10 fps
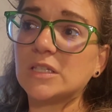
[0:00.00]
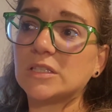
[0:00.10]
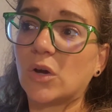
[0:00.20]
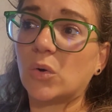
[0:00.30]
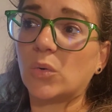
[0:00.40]

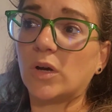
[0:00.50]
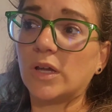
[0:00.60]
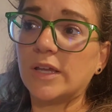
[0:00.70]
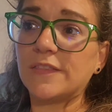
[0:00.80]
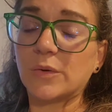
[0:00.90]
So
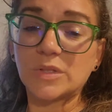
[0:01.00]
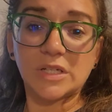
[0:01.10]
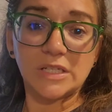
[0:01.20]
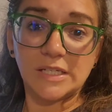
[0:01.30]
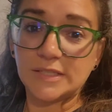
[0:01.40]
that was
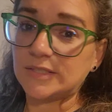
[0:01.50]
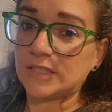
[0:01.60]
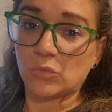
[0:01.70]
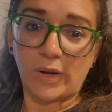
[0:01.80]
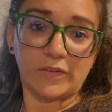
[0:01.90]
not an
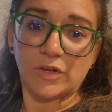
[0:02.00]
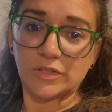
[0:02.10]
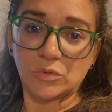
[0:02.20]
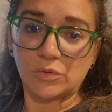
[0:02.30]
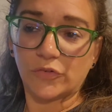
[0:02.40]
instant weight
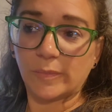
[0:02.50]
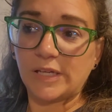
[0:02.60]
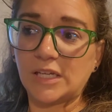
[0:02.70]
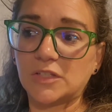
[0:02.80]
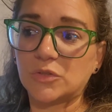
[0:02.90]
loss tool for
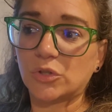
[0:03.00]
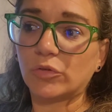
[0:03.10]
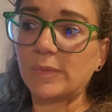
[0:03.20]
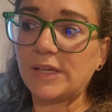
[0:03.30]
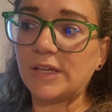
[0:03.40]
me. It
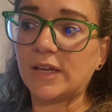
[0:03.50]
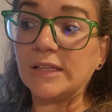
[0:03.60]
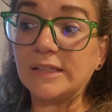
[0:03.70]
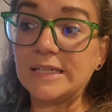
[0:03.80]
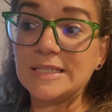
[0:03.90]
took me
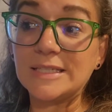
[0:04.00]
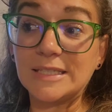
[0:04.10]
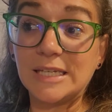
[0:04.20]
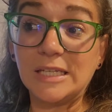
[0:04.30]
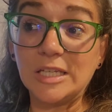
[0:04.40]
at least
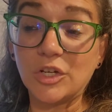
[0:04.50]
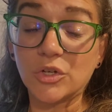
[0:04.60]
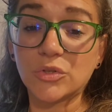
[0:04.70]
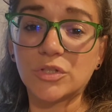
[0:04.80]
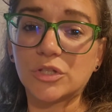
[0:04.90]
10
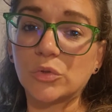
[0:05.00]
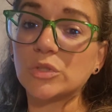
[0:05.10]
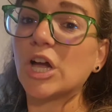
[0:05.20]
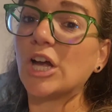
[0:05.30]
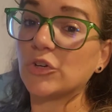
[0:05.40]
years to
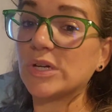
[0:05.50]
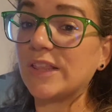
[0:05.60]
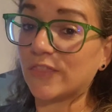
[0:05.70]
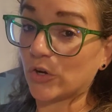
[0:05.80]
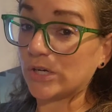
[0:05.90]
lose
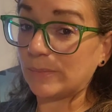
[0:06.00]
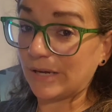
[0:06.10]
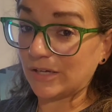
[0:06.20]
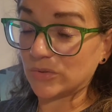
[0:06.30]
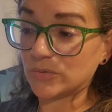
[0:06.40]
130
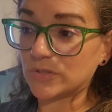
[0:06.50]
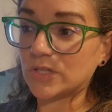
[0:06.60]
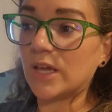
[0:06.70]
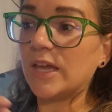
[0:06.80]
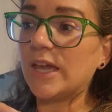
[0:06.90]
pounds.